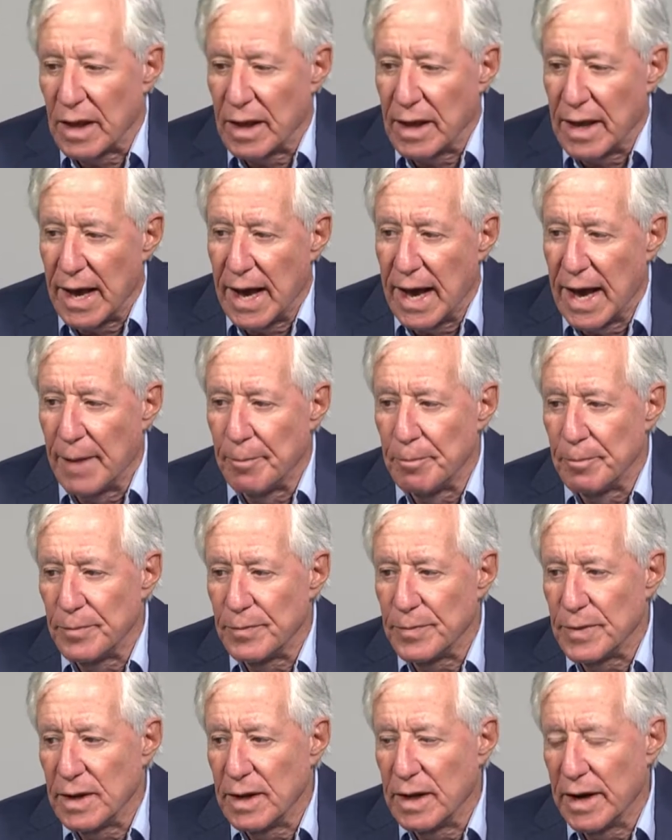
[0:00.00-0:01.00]
And
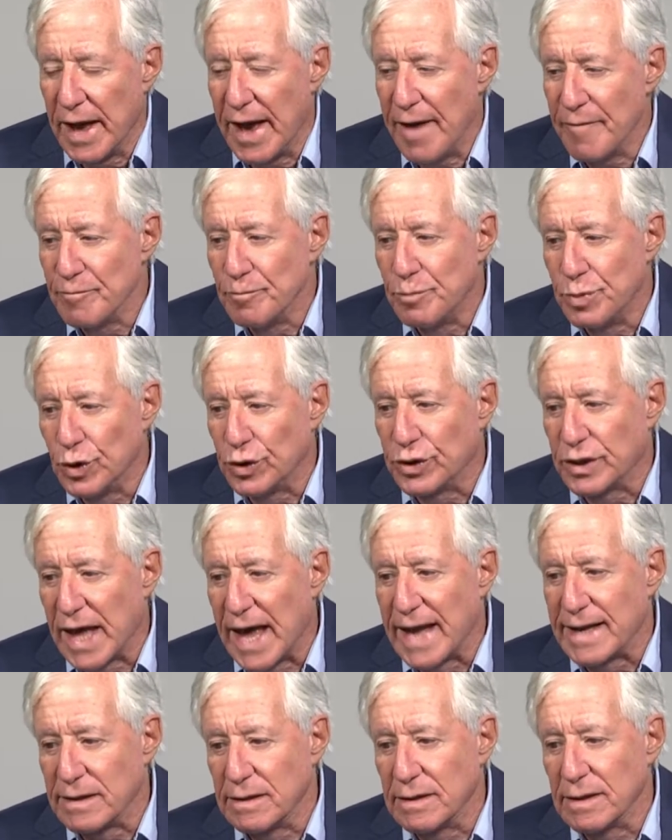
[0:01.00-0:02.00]
I haven't put
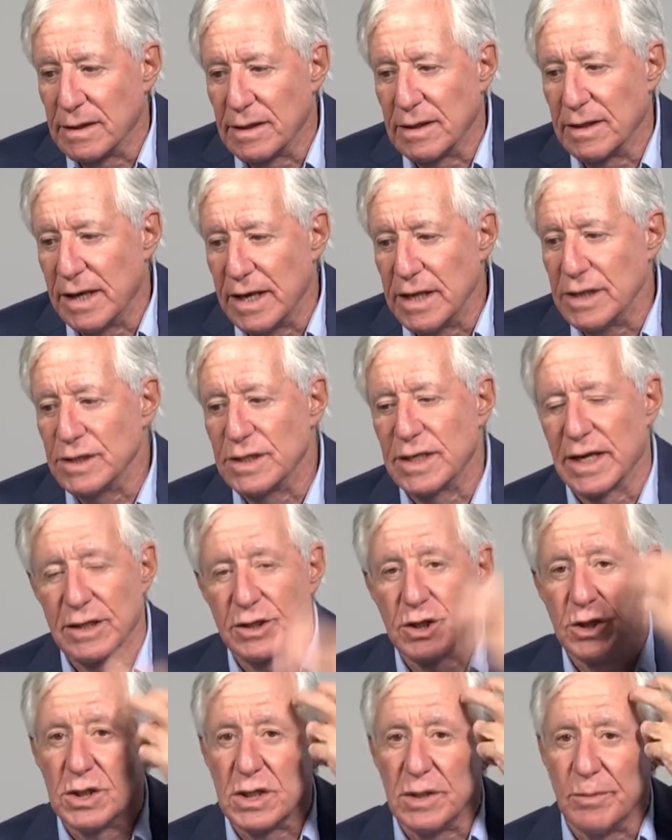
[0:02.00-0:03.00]
that in such
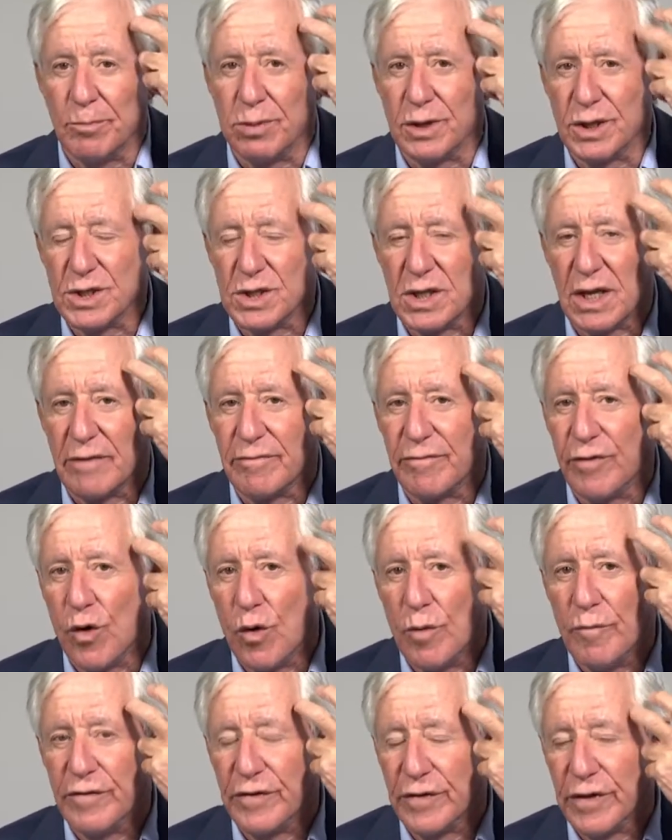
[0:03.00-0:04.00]
a simplistic
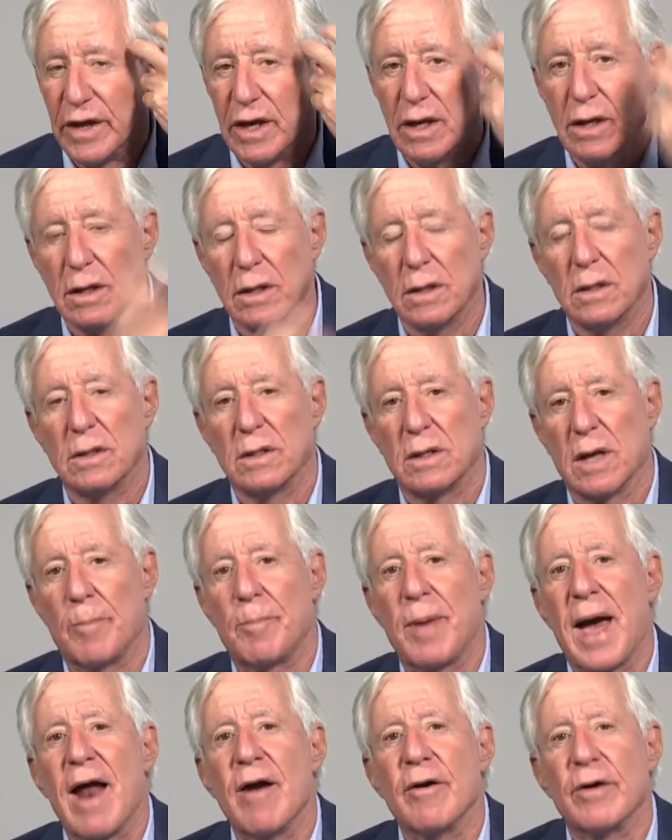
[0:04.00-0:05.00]
form for the
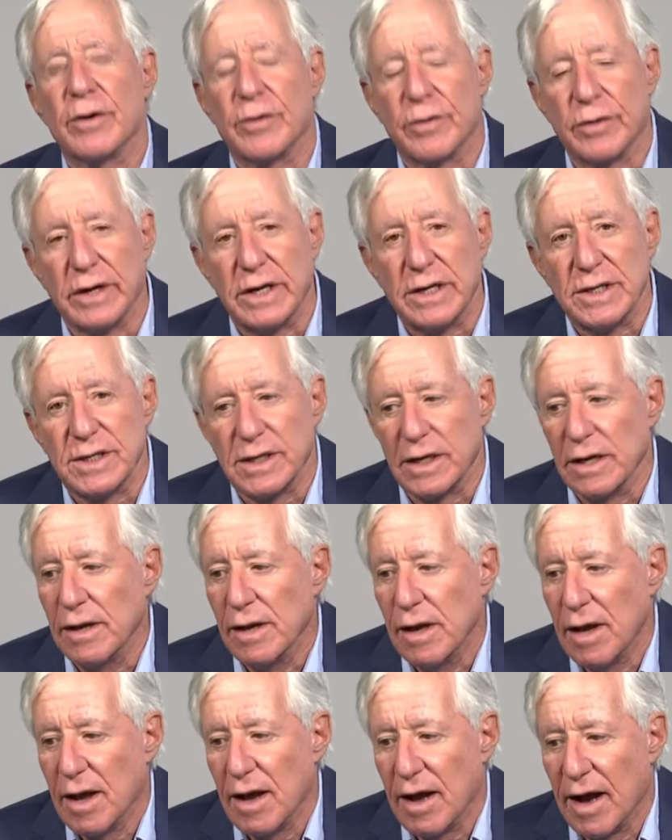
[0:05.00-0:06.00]
apparent reason.
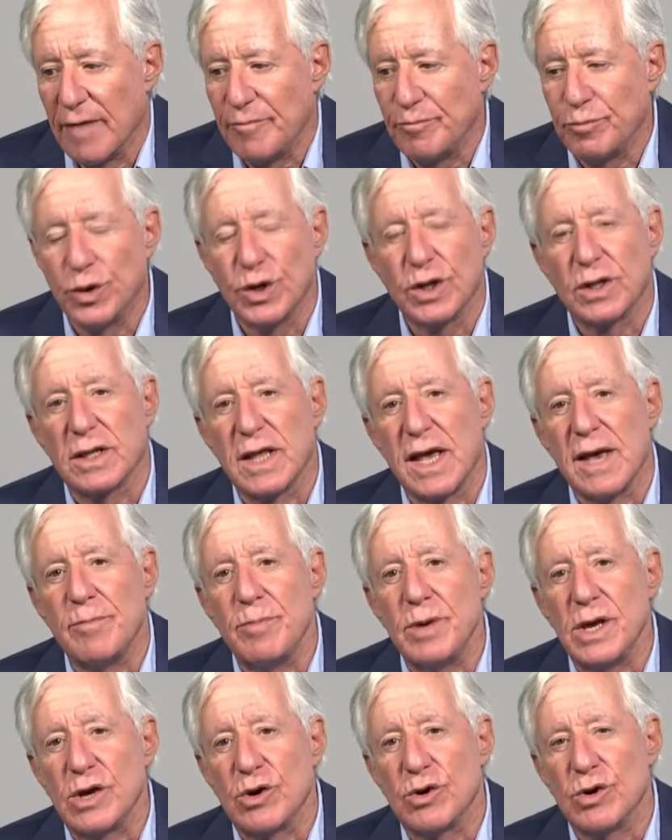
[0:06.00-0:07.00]
I put it there
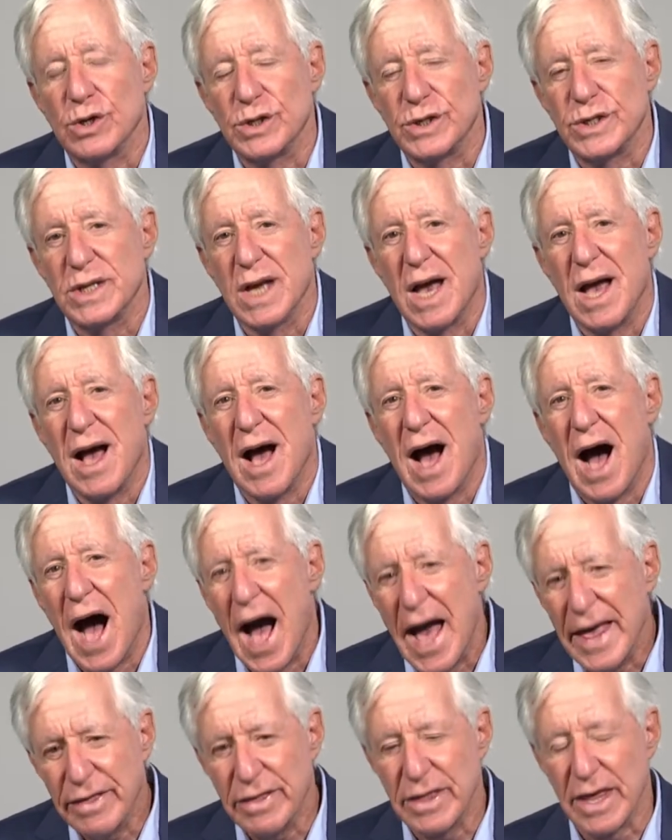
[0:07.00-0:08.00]
because
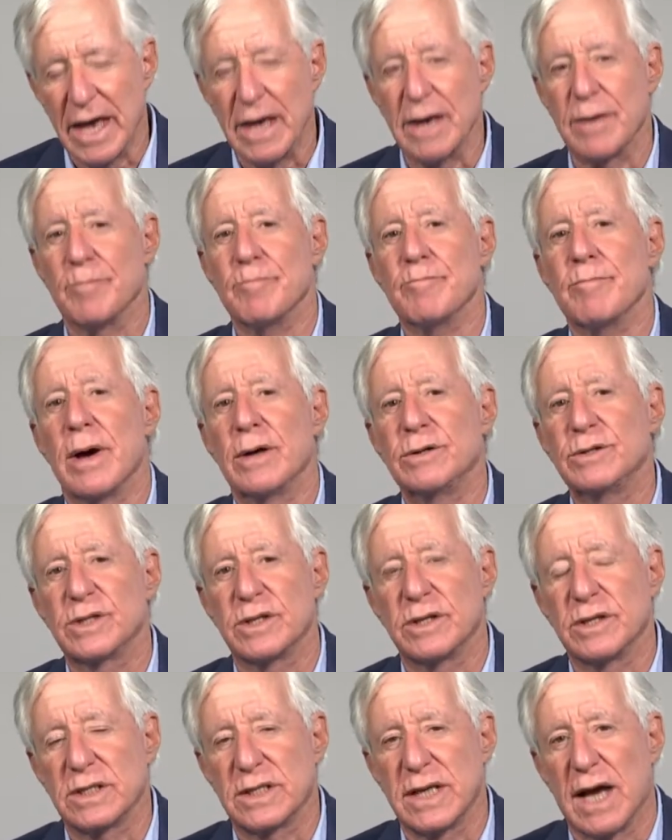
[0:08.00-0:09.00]
I think most of
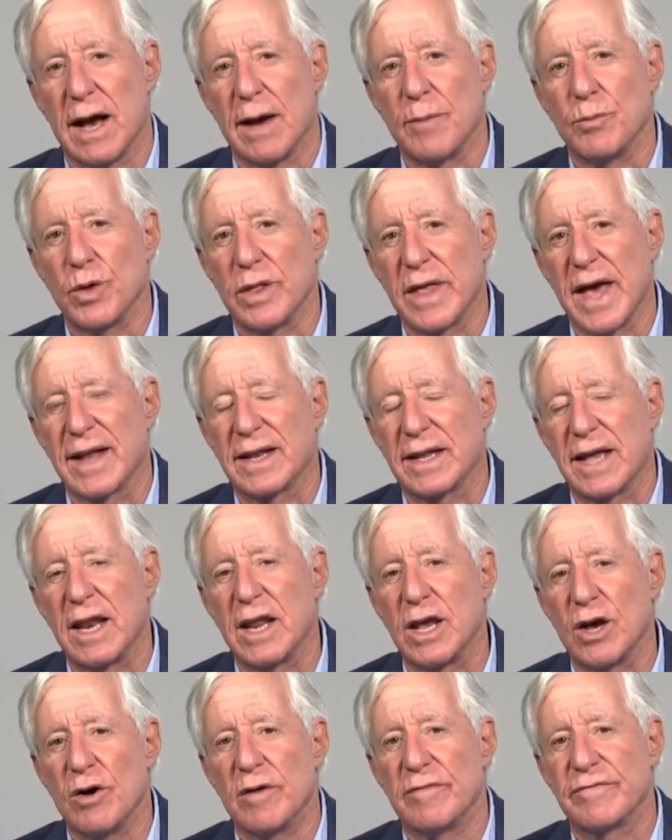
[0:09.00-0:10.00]
the time, without
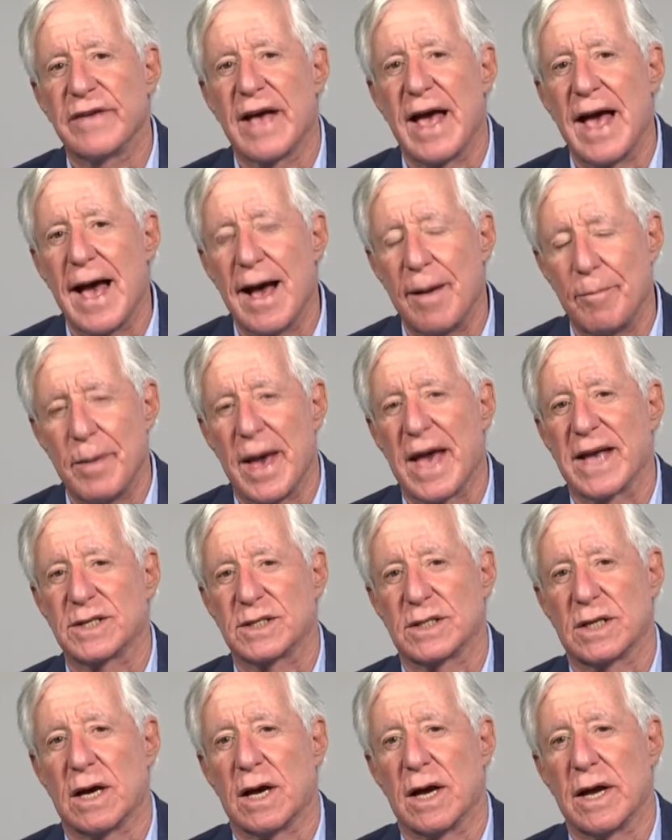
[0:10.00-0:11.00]
getting off our
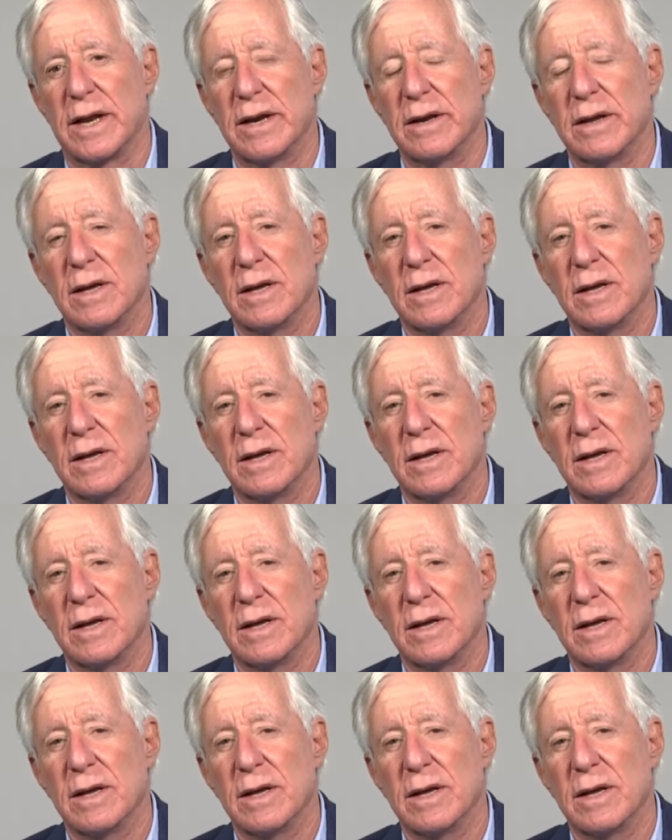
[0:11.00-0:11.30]
backside,